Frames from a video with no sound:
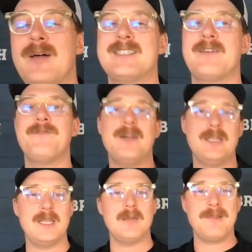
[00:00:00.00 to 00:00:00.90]
as a fill
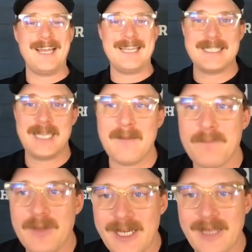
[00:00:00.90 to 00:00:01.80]
in the blanks
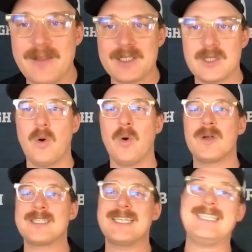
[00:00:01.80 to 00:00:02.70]
template in this
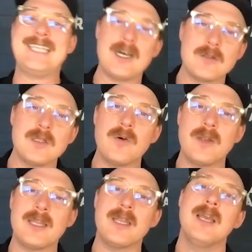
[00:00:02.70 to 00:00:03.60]
course. Download
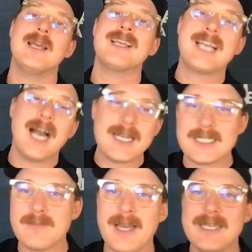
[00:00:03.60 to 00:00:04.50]
it,
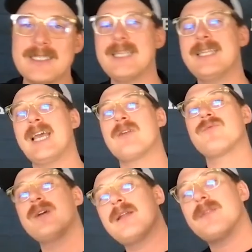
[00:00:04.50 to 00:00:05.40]
customize it, get
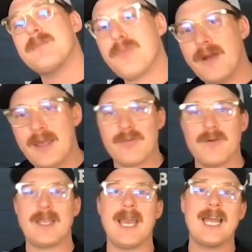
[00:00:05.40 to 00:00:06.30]
rid of the Breakthrough
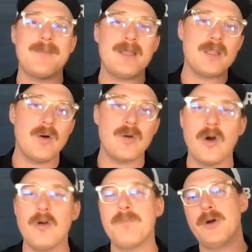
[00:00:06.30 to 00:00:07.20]
Academy
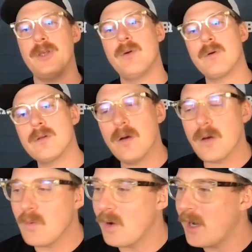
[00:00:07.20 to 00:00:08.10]
logo, put your
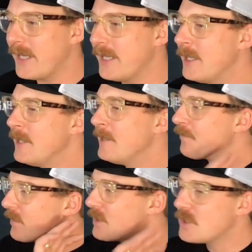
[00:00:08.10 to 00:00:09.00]
logo on.
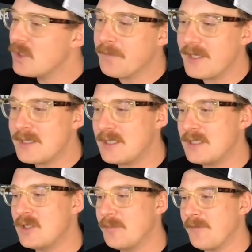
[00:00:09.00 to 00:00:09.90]
Super easy,
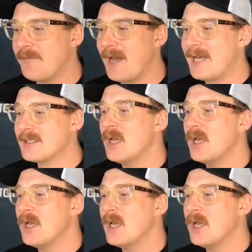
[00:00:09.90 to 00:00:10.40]
super fast.